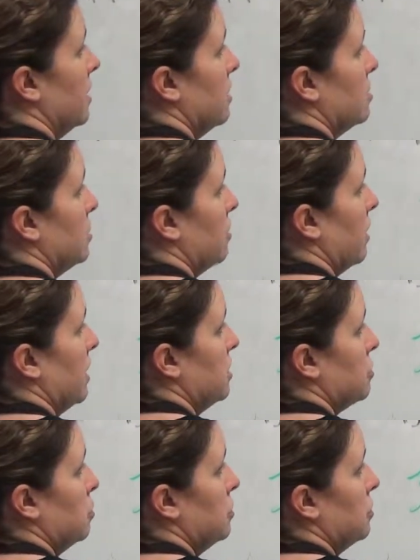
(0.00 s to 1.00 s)
so you
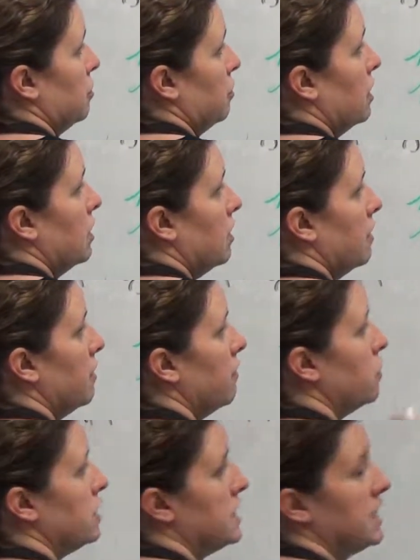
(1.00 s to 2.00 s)
guys would do
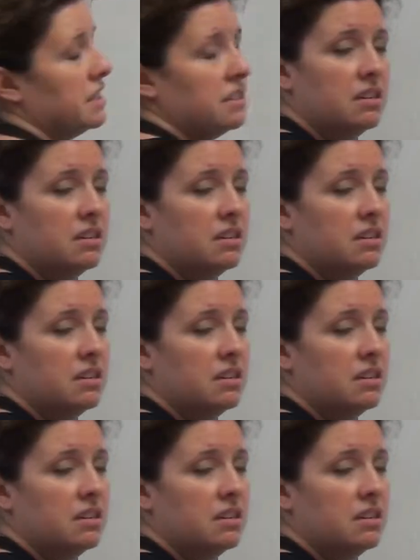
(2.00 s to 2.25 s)
14.